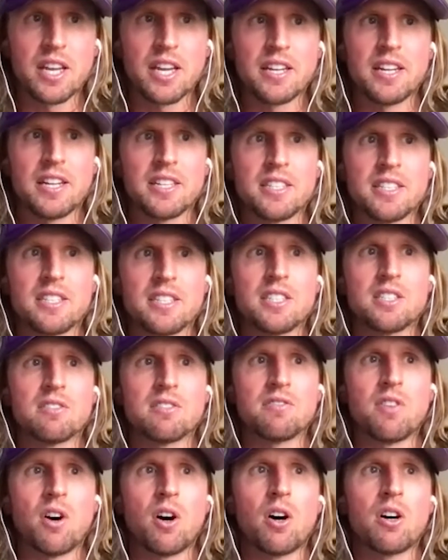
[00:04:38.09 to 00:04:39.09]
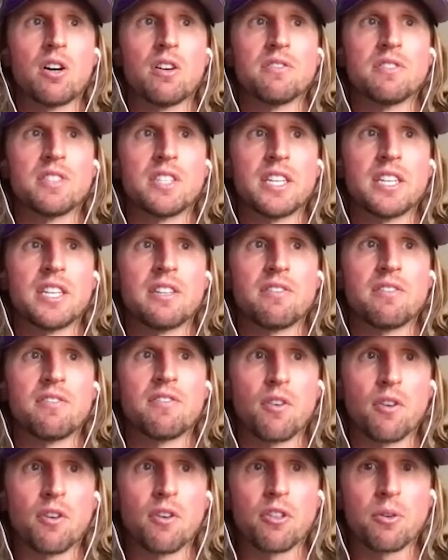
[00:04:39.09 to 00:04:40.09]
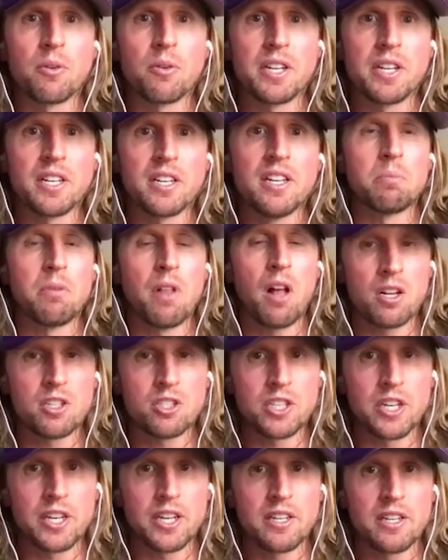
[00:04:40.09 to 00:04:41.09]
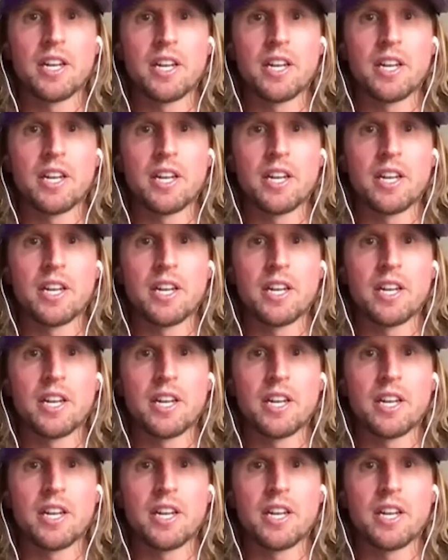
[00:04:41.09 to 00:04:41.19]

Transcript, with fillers: and entities involved in furthering blockchain,